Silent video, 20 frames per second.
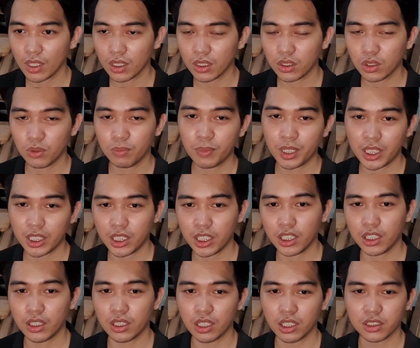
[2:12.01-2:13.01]
you may
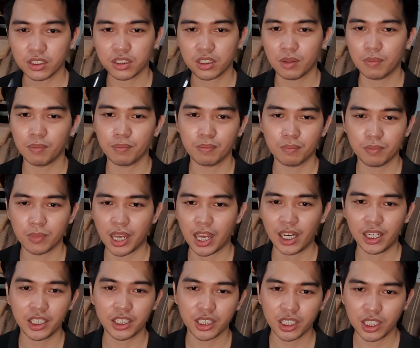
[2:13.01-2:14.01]
need some
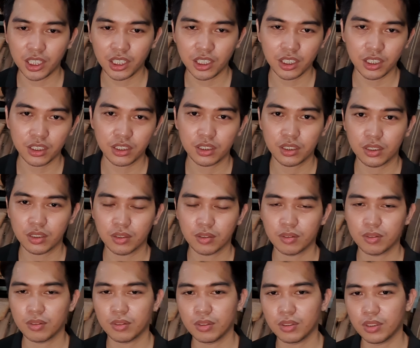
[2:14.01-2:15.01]
Allen keys,
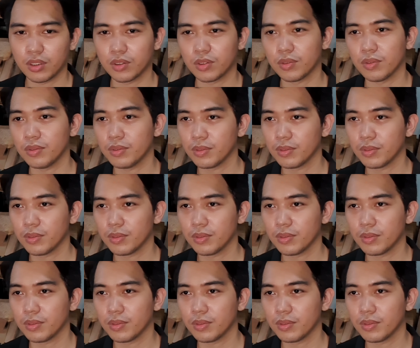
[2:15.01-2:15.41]
you know,